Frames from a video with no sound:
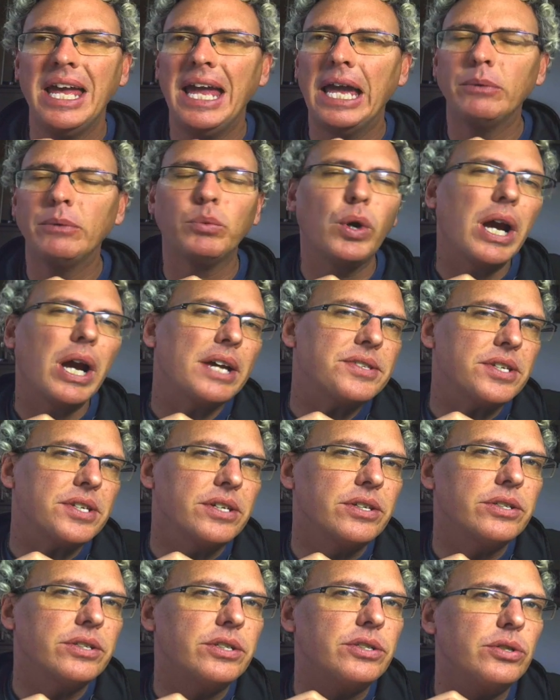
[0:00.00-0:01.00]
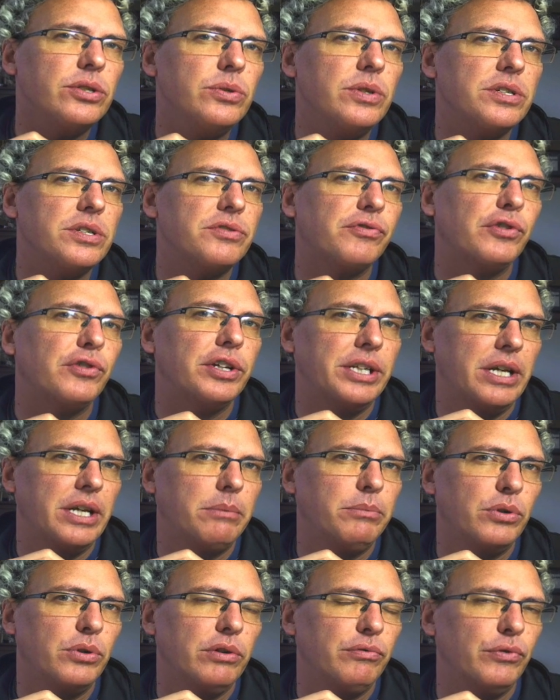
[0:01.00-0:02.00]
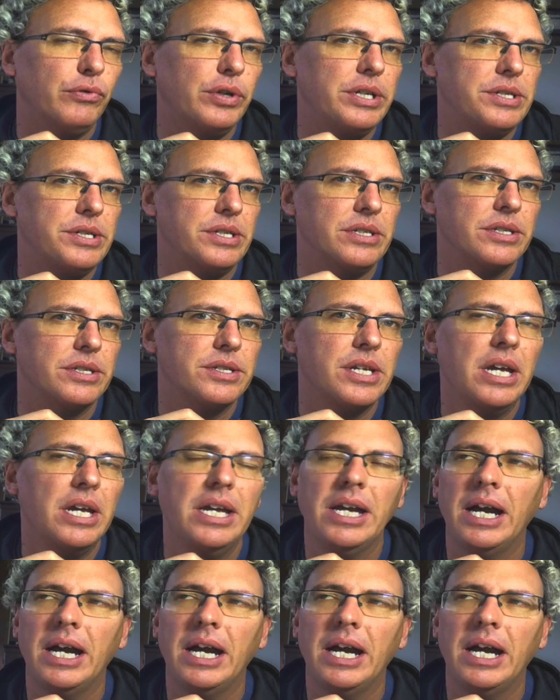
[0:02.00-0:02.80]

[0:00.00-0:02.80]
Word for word: and we're asking you to do this for a number of reasons.